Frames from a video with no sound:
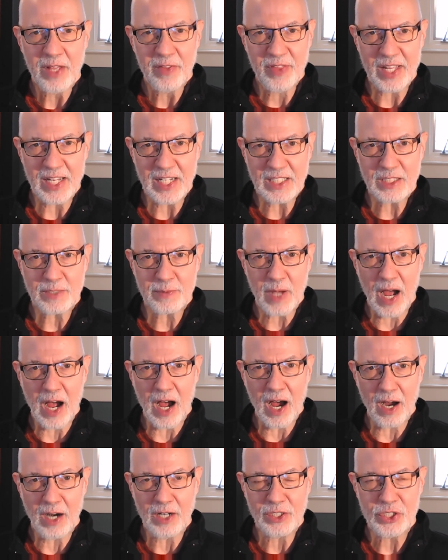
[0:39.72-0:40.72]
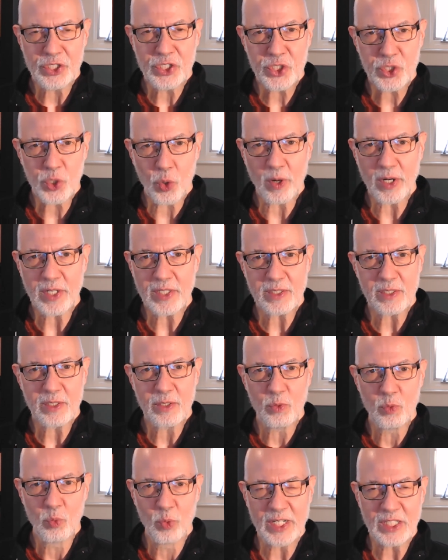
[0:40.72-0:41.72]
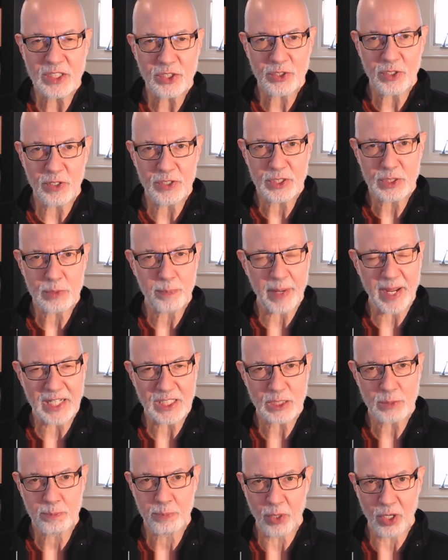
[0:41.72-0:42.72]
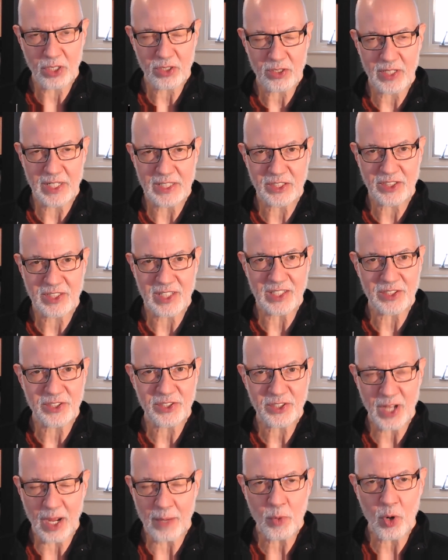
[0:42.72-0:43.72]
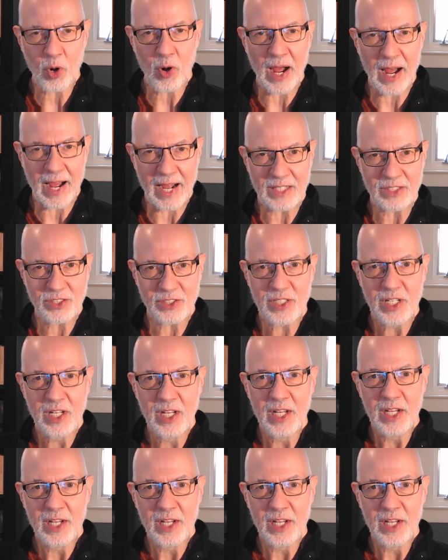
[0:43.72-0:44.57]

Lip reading: These are short research-based booklets that summarize